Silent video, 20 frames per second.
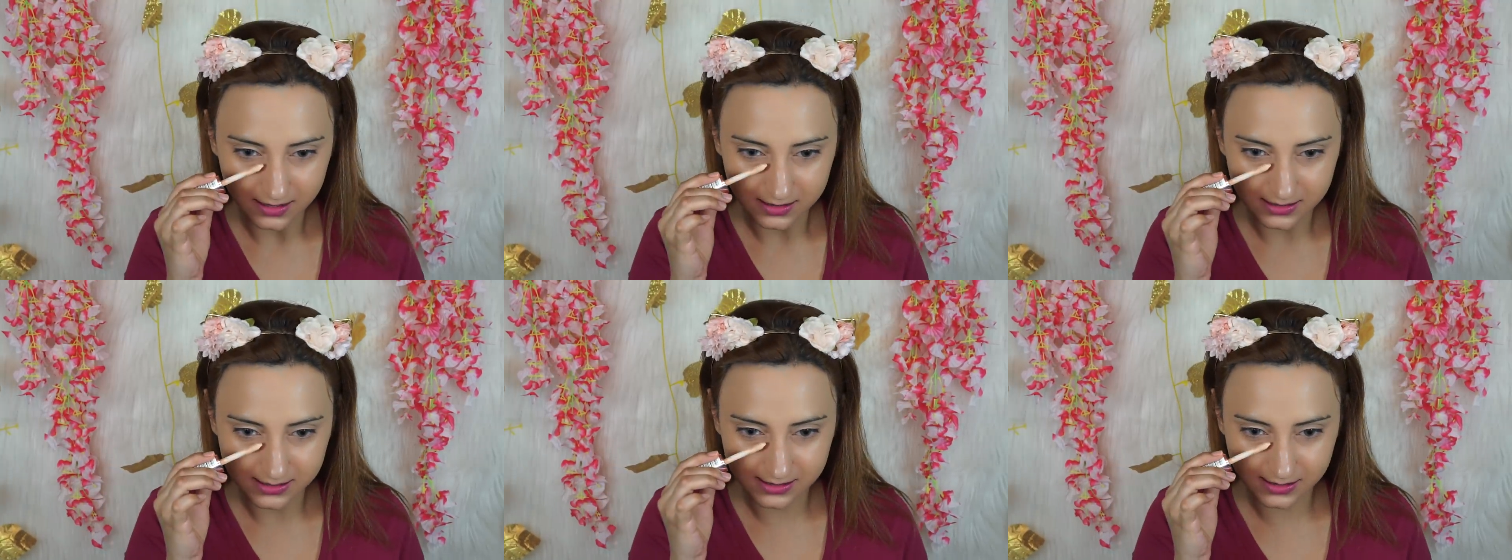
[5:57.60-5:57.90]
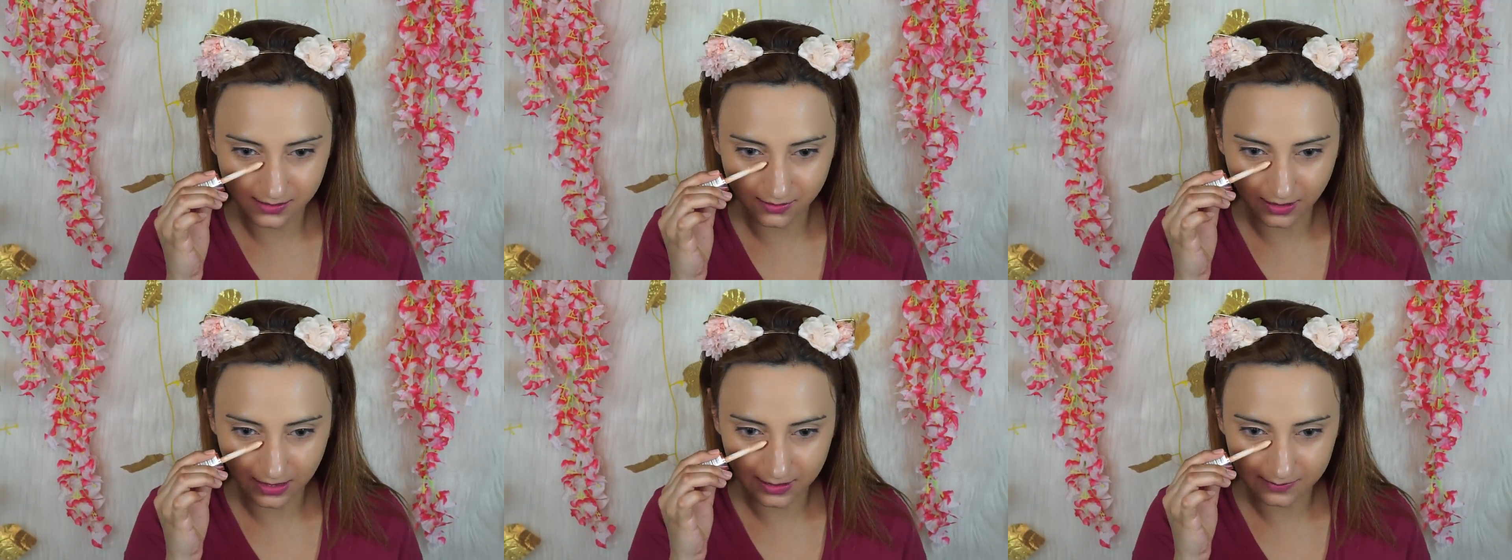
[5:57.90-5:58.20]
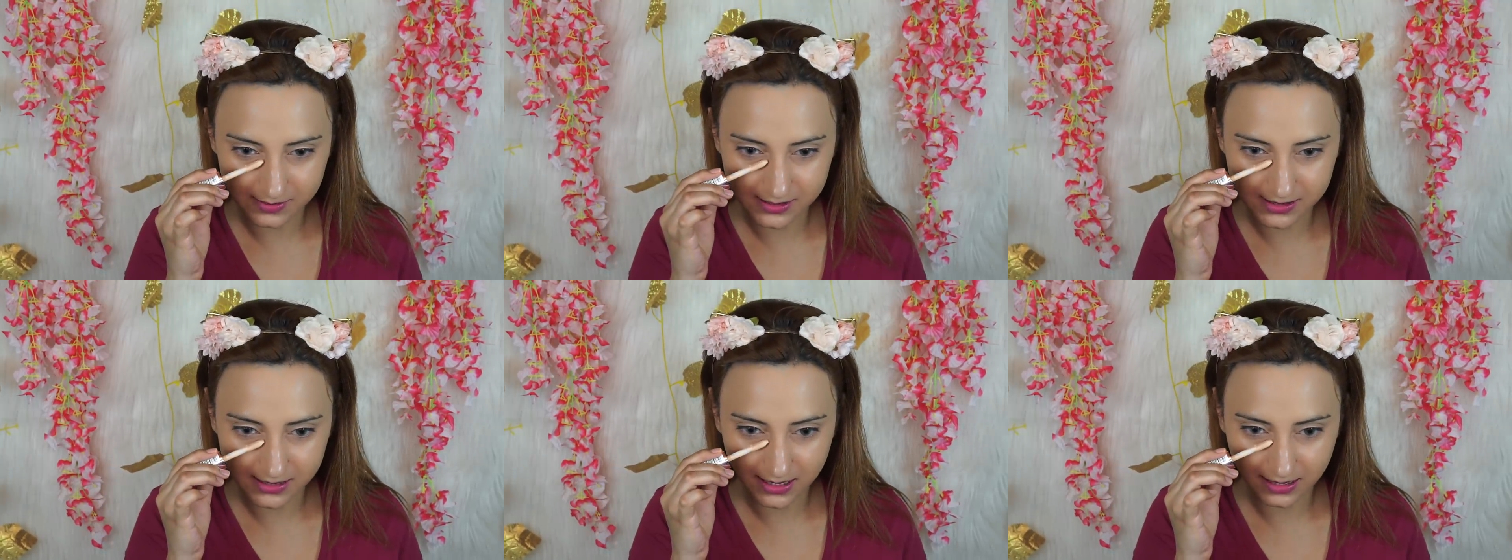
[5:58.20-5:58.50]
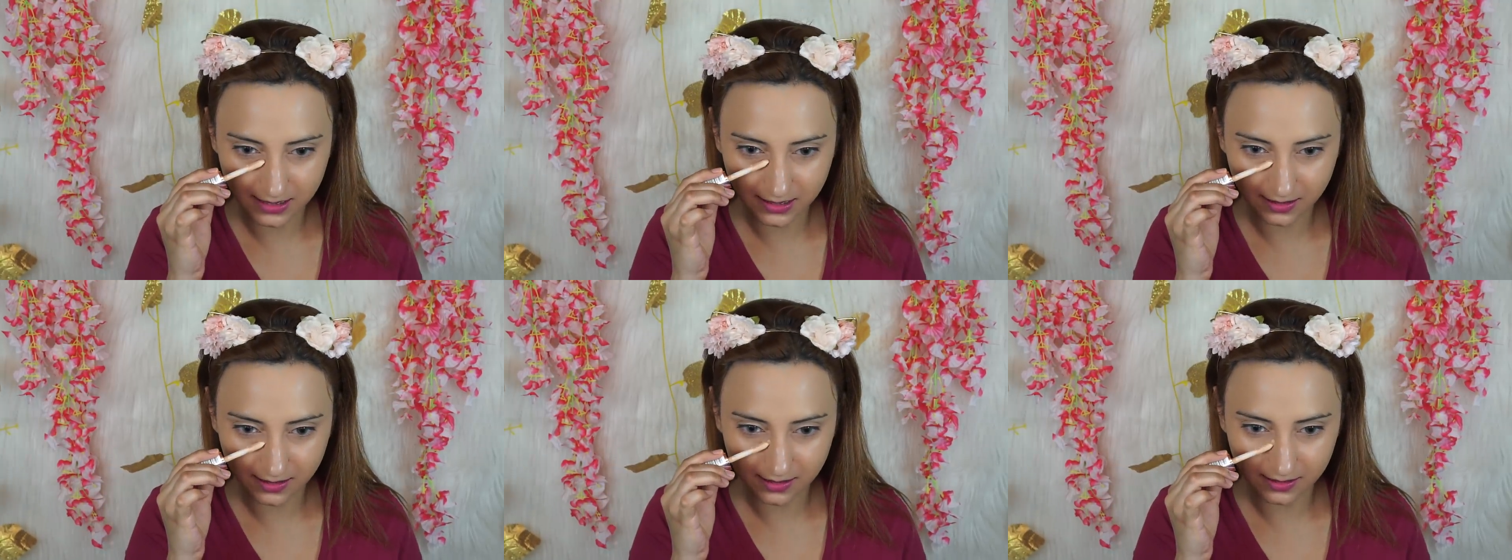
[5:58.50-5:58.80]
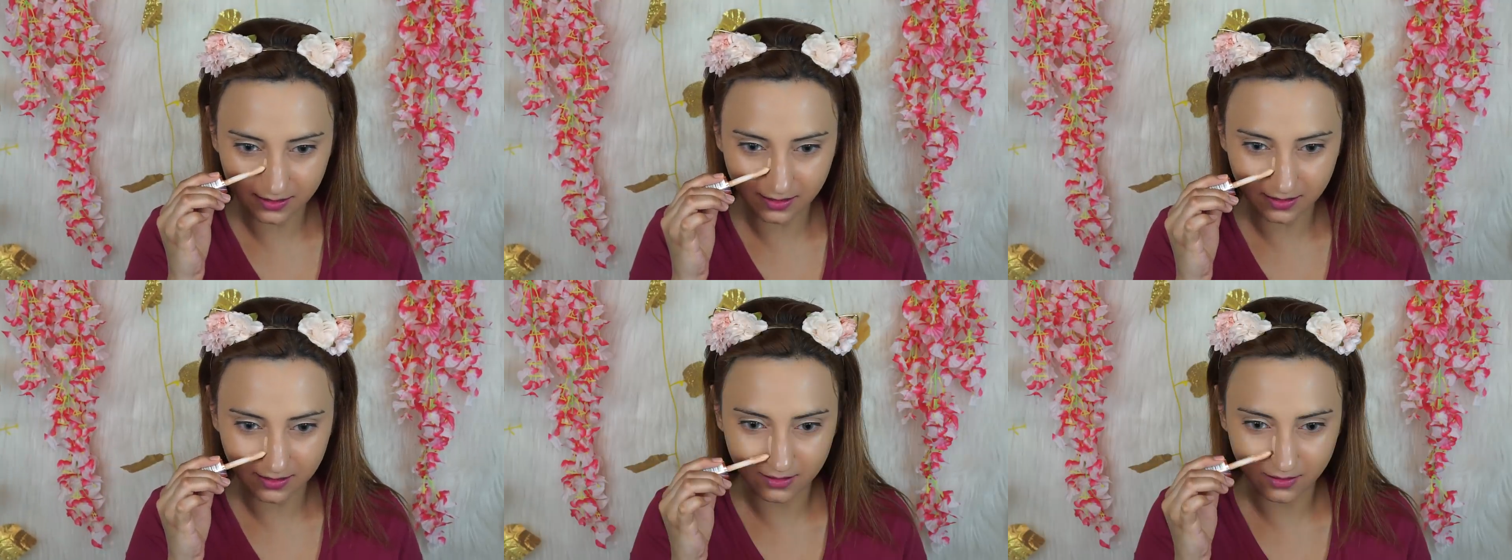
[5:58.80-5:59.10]
So I'm taking
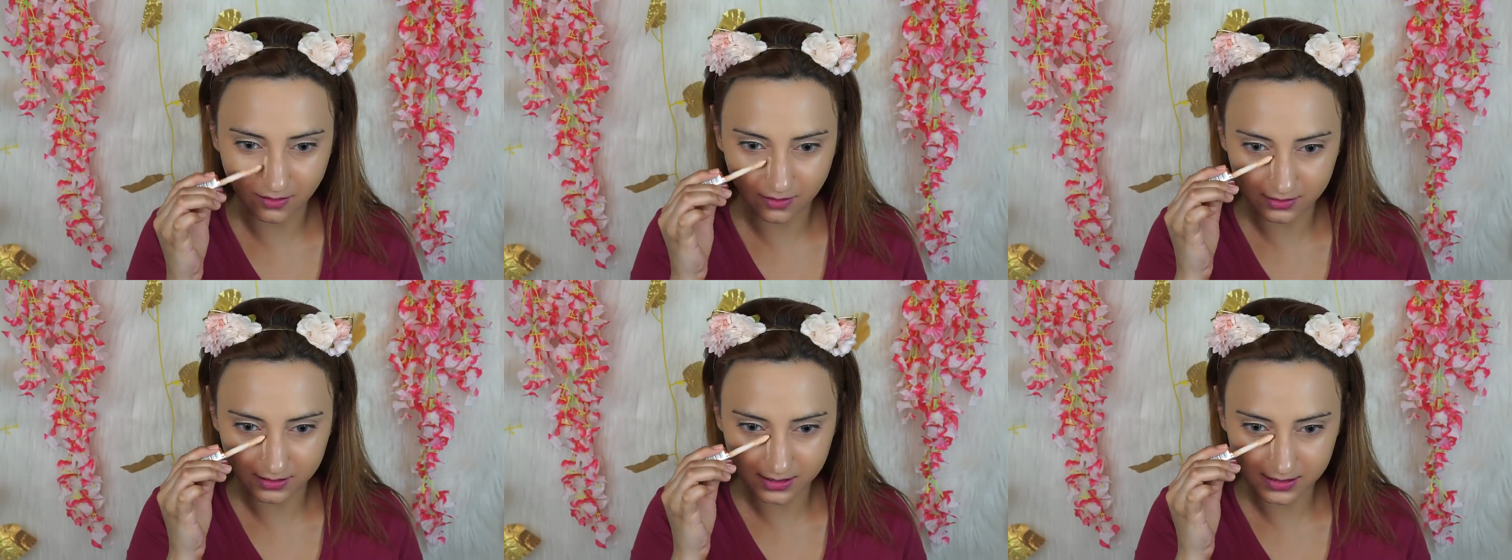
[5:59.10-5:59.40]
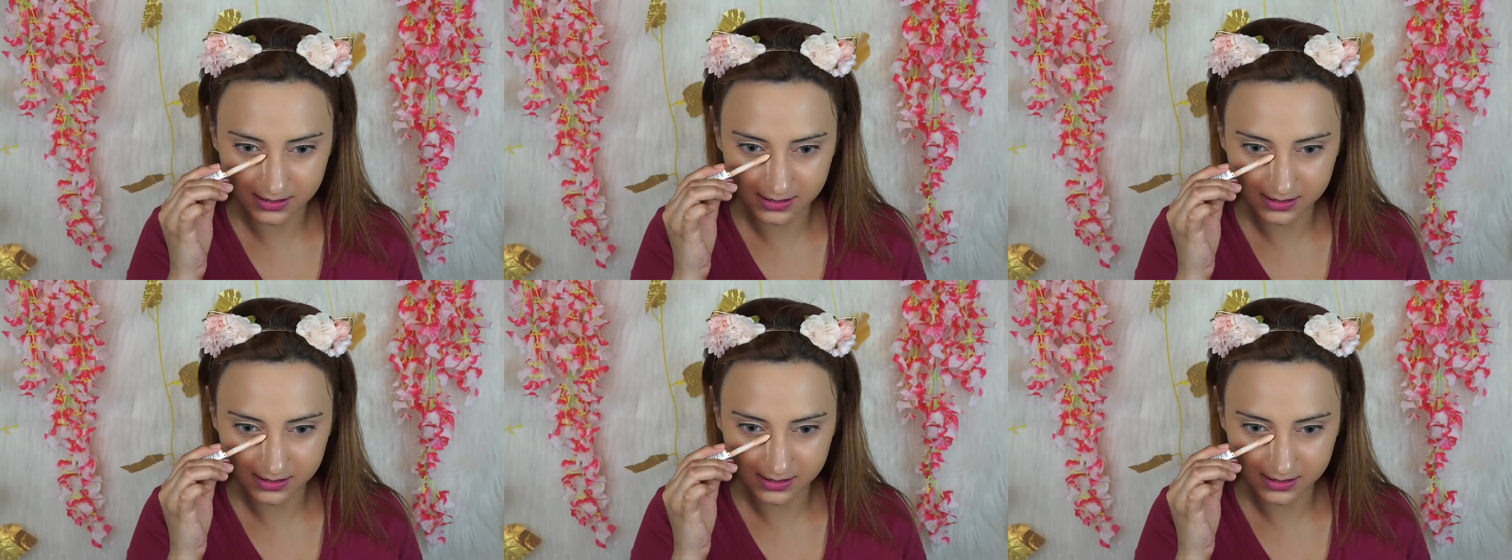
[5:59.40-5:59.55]
it along the